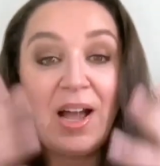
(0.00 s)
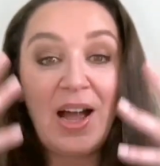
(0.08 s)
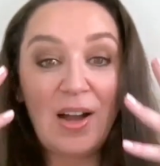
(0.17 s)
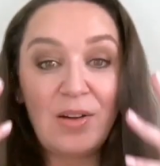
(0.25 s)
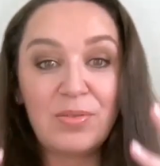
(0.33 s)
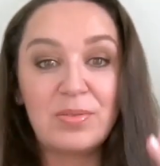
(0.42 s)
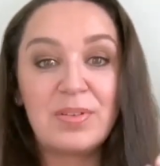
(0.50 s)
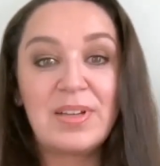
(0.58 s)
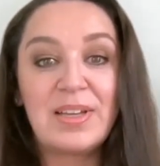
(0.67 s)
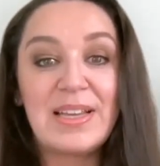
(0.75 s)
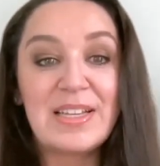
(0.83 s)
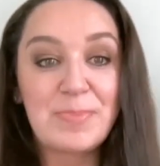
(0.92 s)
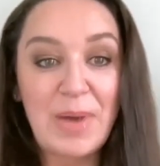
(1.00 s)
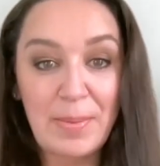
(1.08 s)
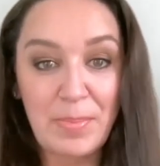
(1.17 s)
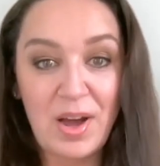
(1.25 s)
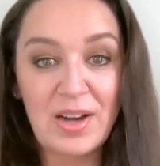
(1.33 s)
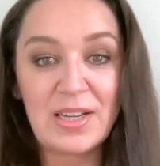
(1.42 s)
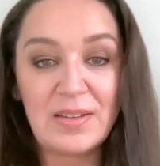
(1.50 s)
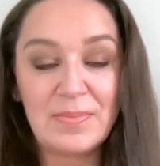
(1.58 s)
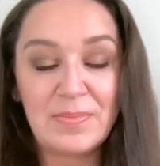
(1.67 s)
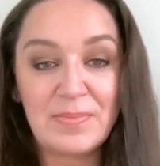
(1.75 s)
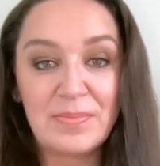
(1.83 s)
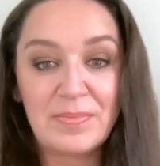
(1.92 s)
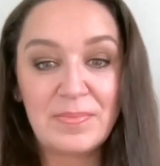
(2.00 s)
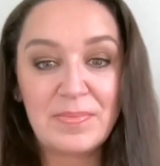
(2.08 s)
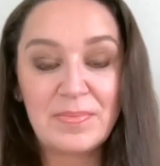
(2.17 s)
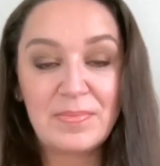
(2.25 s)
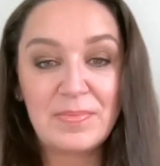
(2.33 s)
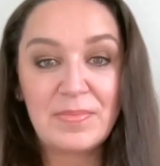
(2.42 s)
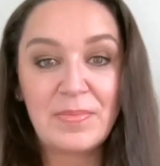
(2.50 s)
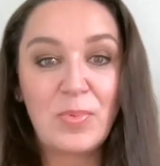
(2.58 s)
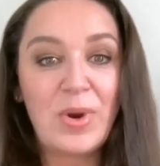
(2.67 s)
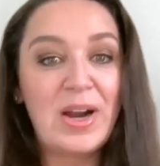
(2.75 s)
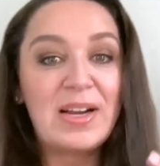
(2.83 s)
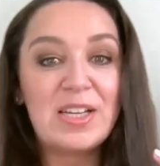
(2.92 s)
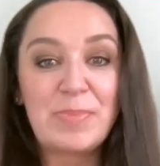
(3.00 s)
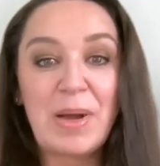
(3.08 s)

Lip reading: how is my body? Where is